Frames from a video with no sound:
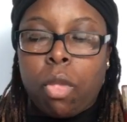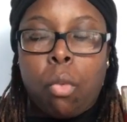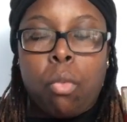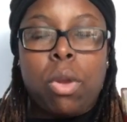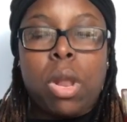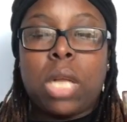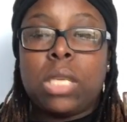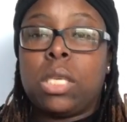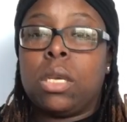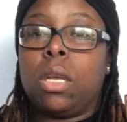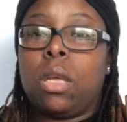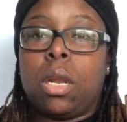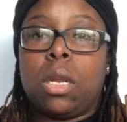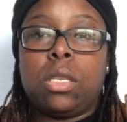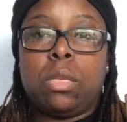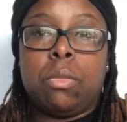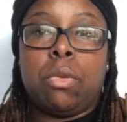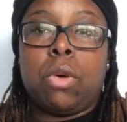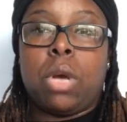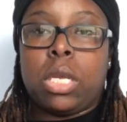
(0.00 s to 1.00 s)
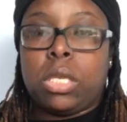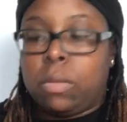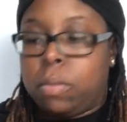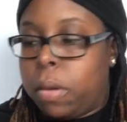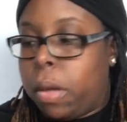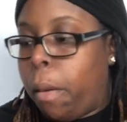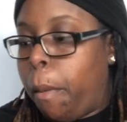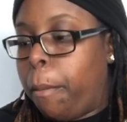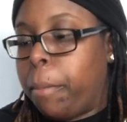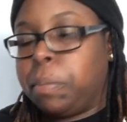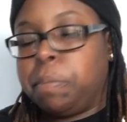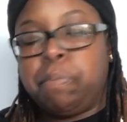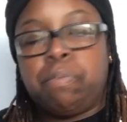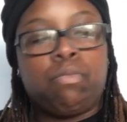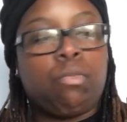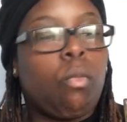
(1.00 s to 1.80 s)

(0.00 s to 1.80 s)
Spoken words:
when I tell y'all this meal has been